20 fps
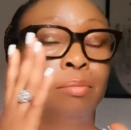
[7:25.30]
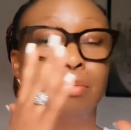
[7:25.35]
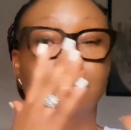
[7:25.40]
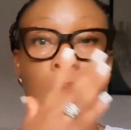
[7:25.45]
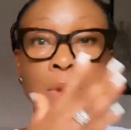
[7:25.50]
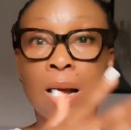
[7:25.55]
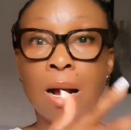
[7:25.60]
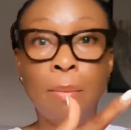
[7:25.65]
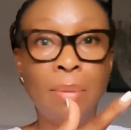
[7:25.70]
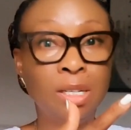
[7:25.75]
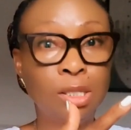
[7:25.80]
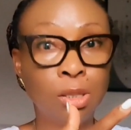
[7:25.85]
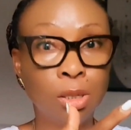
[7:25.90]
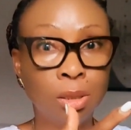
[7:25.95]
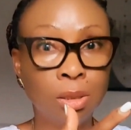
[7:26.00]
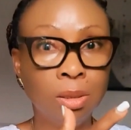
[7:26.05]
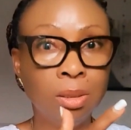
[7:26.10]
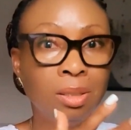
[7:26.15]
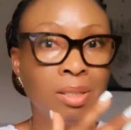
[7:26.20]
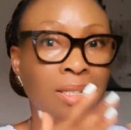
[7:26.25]

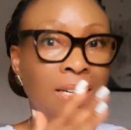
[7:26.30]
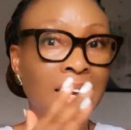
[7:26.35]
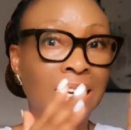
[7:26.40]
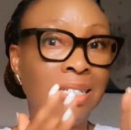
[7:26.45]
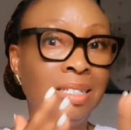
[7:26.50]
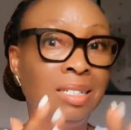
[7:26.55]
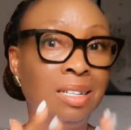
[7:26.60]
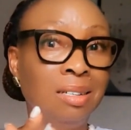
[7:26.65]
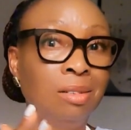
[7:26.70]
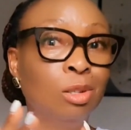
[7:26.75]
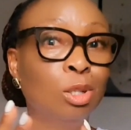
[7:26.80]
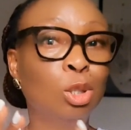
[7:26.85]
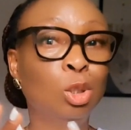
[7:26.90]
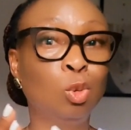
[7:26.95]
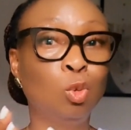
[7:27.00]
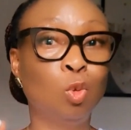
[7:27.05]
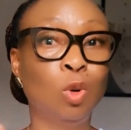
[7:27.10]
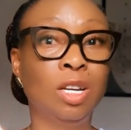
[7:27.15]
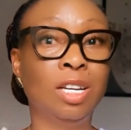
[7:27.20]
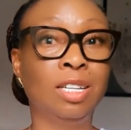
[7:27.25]
Amazon that deals
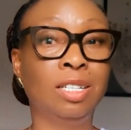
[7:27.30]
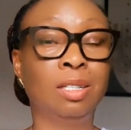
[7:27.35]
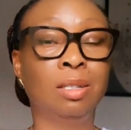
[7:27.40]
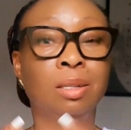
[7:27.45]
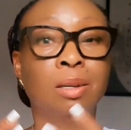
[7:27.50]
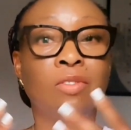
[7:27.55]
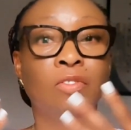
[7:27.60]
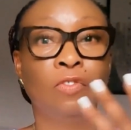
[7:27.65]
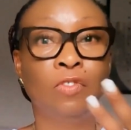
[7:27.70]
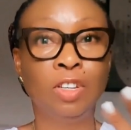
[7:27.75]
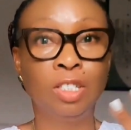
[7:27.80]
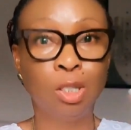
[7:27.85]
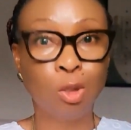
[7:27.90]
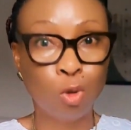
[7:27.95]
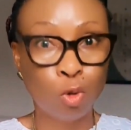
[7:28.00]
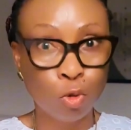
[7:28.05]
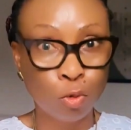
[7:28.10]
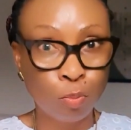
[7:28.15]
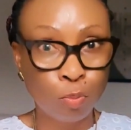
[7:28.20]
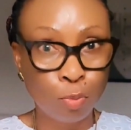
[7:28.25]
with
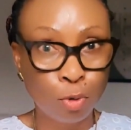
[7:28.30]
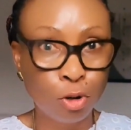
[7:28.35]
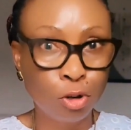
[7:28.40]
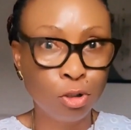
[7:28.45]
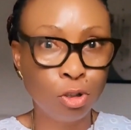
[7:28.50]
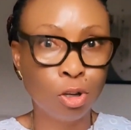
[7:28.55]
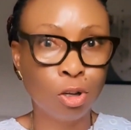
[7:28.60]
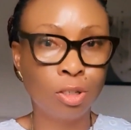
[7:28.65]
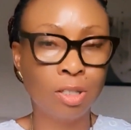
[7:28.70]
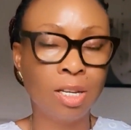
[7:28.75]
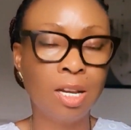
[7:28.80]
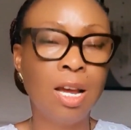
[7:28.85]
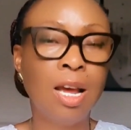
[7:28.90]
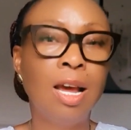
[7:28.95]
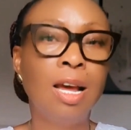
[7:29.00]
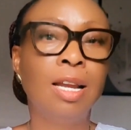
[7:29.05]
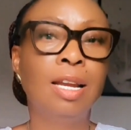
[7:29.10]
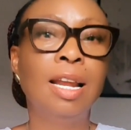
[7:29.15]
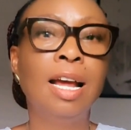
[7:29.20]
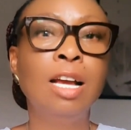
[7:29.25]
physical product.
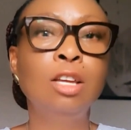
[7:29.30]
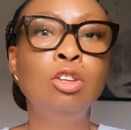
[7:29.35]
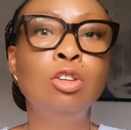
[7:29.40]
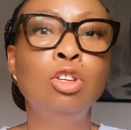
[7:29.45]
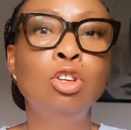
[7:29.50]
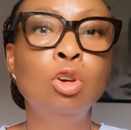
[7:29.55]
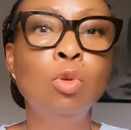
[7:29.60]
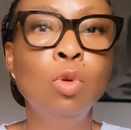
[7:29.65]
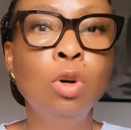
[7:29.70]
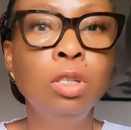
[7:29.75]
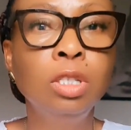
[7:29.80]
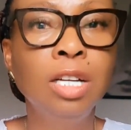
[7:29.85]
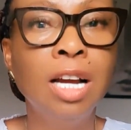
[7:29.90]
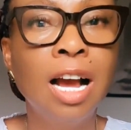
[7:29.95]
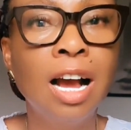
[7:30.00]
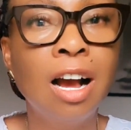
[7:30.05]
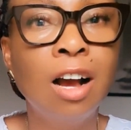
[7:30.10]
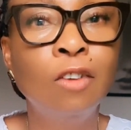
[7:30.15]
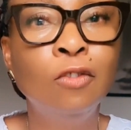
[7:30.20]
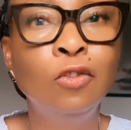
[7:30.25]
Now you would
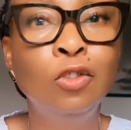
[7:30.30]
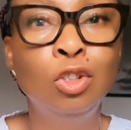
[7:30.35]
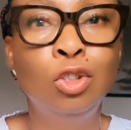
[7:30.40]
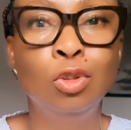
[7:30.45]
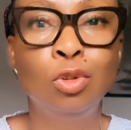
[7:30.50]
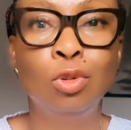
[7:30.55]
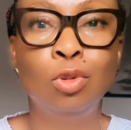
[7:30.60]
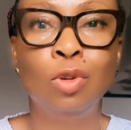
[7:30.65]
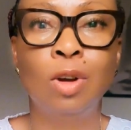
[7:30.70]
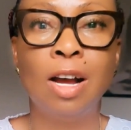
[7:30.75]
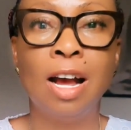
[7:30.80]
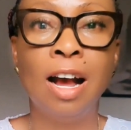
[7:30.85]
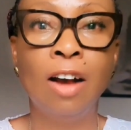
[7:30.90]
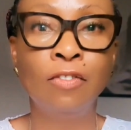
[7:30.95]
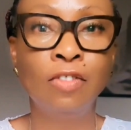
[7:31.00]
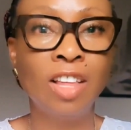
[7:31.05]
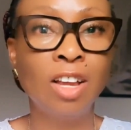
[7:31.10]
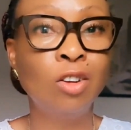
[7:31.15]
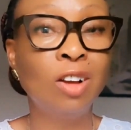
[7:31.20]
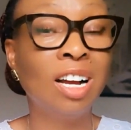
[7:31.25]
have to,
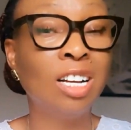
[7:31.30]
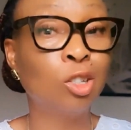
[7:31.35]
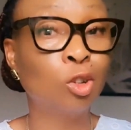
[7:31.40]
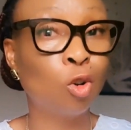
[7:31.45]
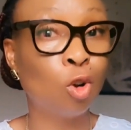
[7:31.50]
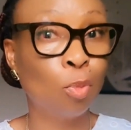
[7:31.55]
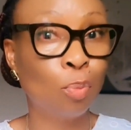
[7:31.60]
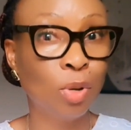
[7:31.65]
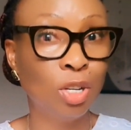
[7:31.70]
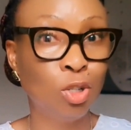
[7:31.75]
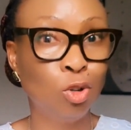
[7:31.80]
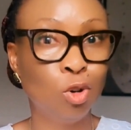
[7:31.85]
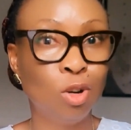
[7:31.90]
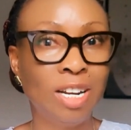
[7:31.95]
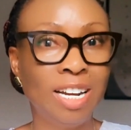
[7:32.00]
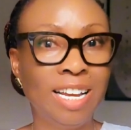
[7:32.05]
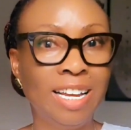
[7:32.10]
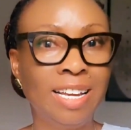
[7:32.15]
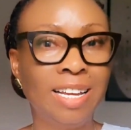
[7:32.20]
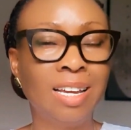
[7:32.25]
after you had copied your
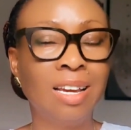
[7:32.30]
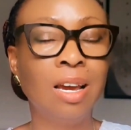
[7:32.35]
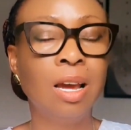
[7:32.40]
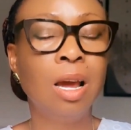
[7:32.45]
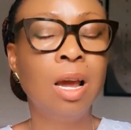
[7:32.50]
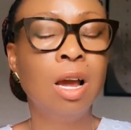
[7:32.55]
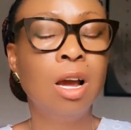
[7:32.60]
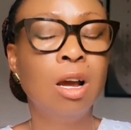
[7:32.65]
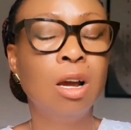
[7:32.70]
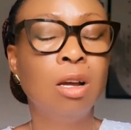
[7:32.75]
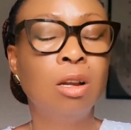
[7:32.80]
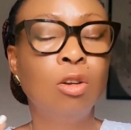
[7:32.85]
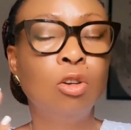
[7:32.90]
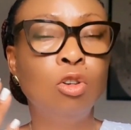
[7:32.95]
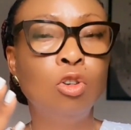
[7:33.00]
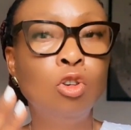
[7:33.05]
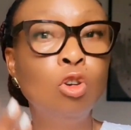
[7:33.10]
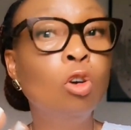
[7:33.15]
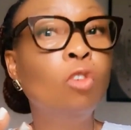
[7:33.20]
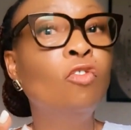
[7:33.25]
link,
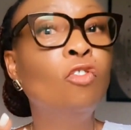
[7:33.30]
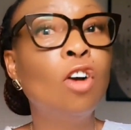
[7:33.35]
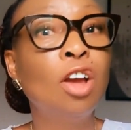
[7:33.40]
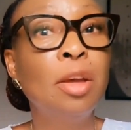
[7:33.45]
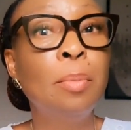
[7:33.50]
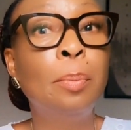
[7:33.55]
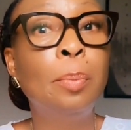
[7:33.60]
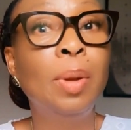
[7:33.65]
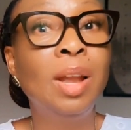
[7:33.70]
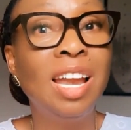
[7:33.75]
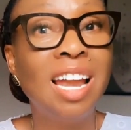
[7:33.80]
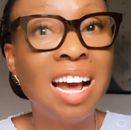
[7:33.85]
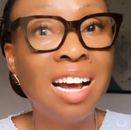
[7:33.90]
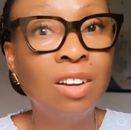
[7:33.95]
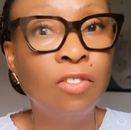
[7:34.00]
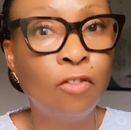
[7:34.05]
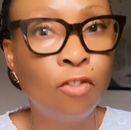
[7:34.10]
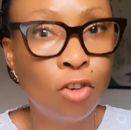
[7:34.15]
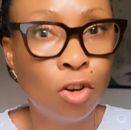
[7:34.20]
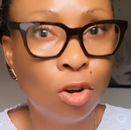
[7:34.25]
look for a
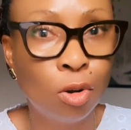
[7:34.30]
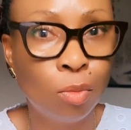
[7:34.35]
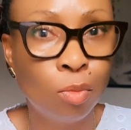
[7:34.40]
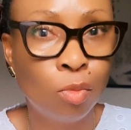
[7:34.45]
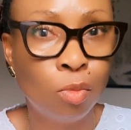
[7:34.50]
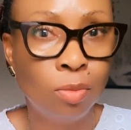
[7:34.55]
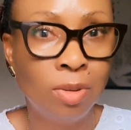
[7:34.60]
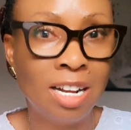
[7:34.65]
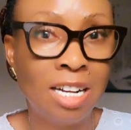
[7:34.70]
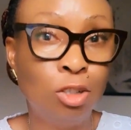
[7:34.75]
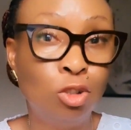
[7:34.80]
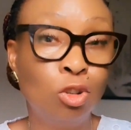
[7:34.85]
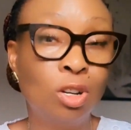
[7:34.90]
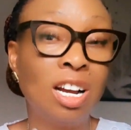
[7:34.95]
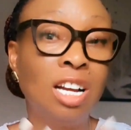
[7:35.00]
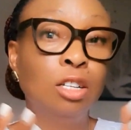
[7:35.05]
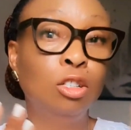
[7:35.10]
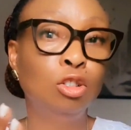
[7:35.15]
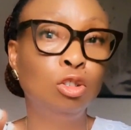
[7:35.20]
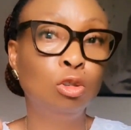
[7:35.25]
platform that you
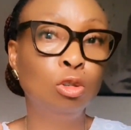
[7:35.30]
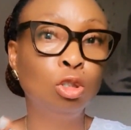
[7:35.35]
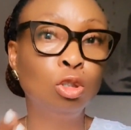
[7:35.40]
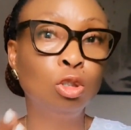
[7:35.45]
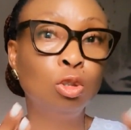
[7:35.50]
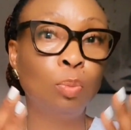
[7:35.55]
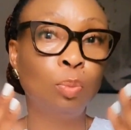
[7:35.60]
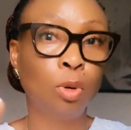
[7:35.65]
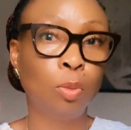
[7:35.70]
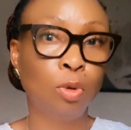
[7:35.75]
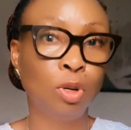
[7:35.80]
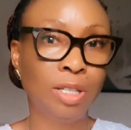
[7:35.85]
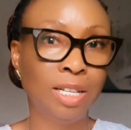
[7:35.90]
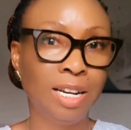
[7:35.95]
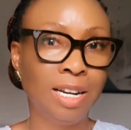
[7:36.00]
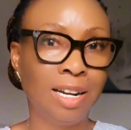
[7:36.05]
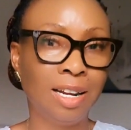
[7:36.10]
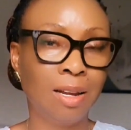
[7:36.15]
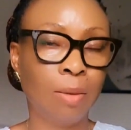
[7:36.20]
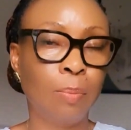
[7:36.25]
can use to promote the
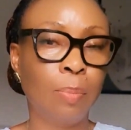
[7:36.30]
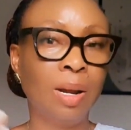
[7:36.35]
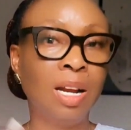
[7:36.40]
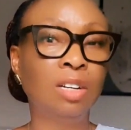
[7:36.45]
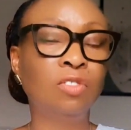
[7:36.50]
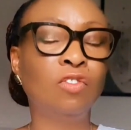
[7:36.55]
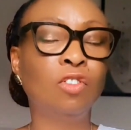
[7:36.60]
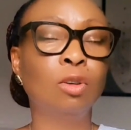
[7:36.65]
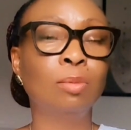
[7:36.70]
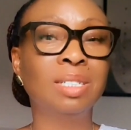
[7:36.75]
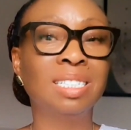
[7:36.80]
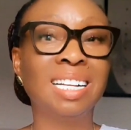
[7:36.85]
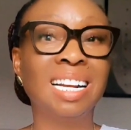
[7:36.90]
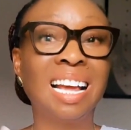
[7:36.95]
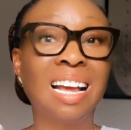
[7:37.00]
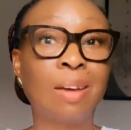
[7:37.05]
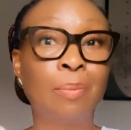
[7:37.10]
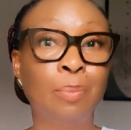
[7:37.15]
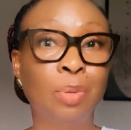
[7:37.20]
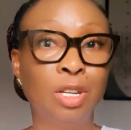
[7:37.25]
link. Platforms
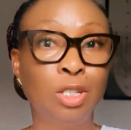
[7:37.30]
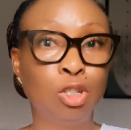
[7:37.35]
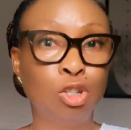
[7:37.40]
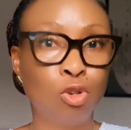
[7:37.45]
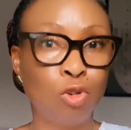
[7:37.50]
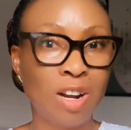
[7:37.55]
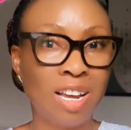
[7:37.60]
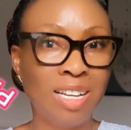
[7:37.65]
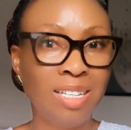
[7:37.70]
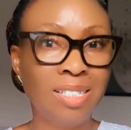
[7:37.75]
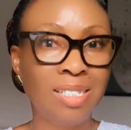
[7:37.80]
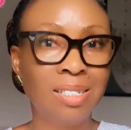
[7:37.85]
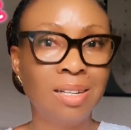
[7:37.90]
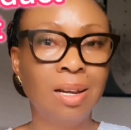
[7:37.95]
like Pinterest,